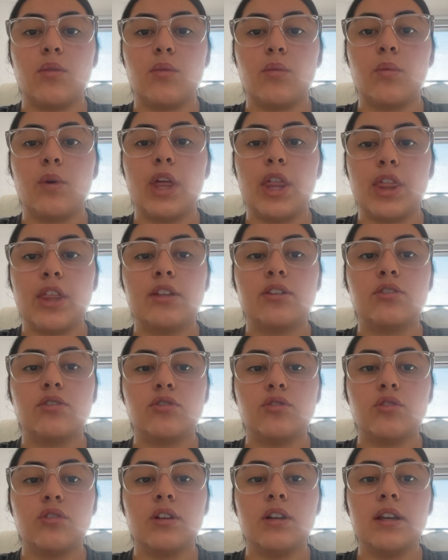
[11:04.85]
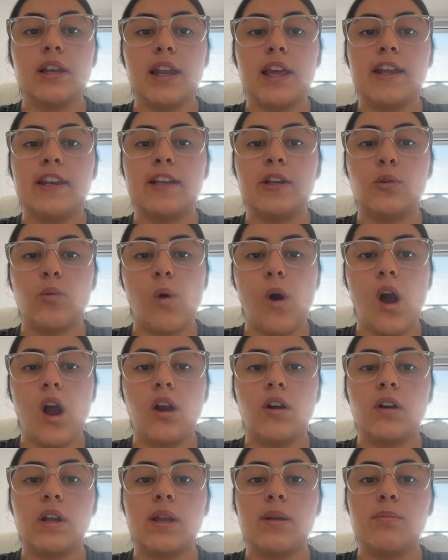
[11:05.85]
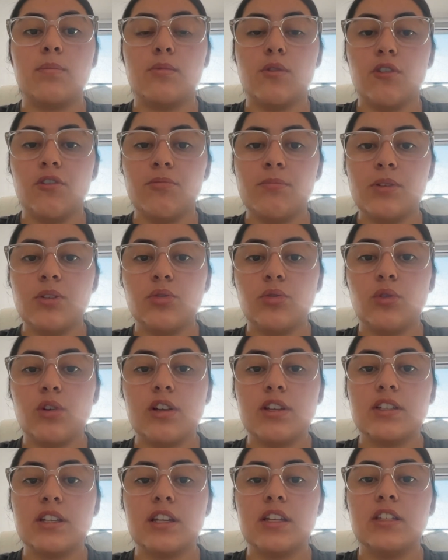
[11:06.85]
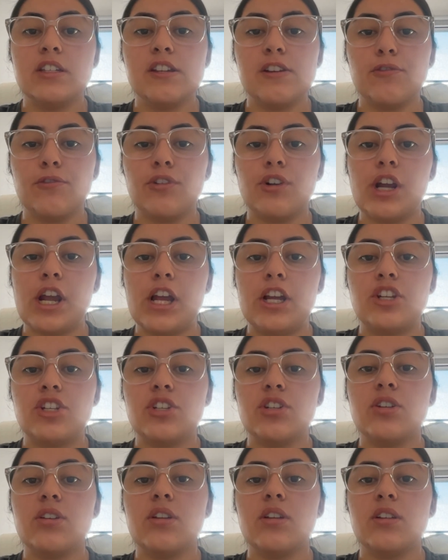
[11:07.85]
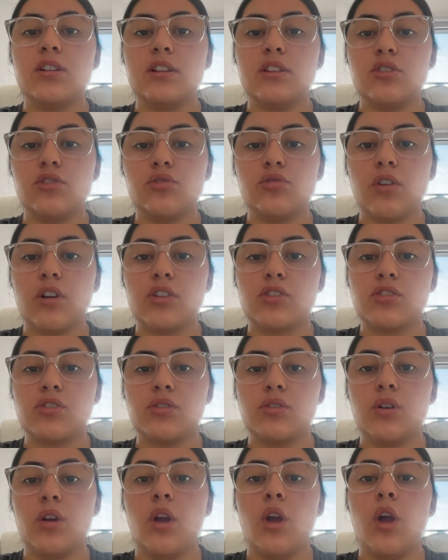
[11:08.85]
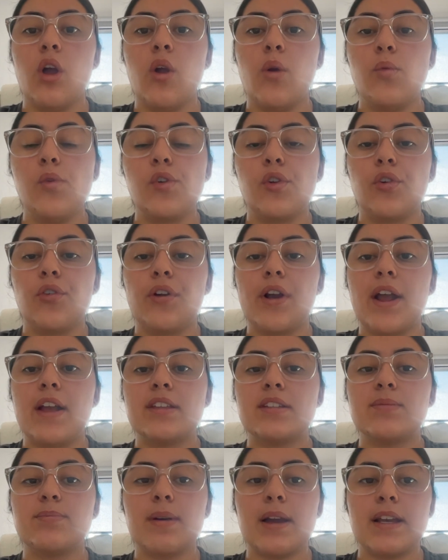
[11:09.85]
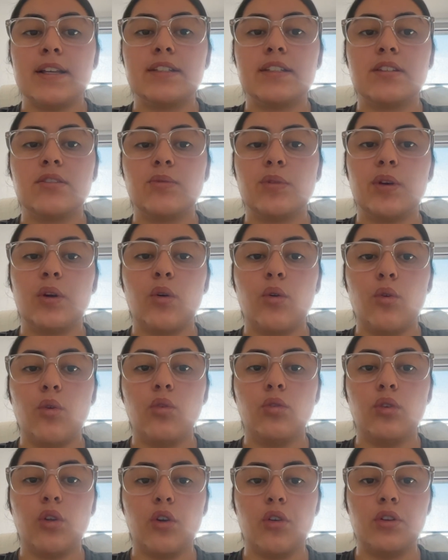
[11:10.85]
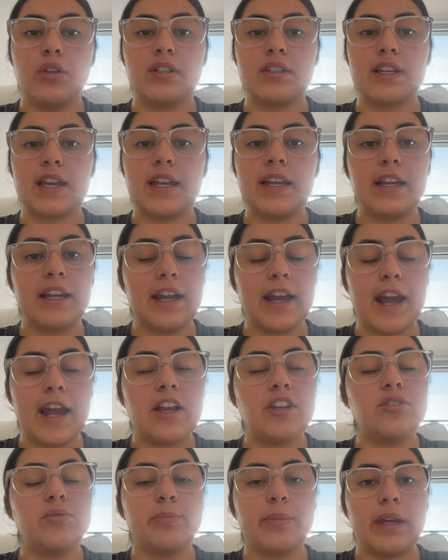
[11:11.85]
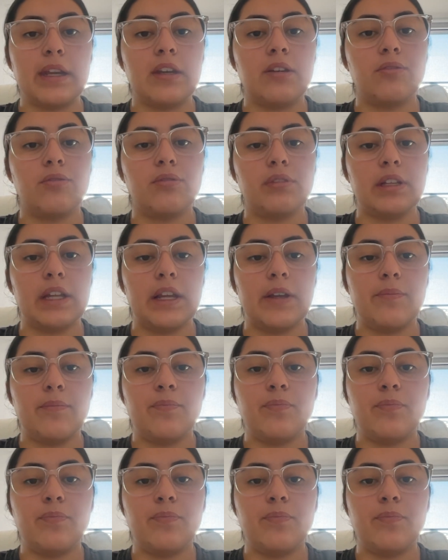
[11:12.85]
with student-led inquiry, movement choice, and differentiation instruction, we create spaces where all learners can engage meaningfully.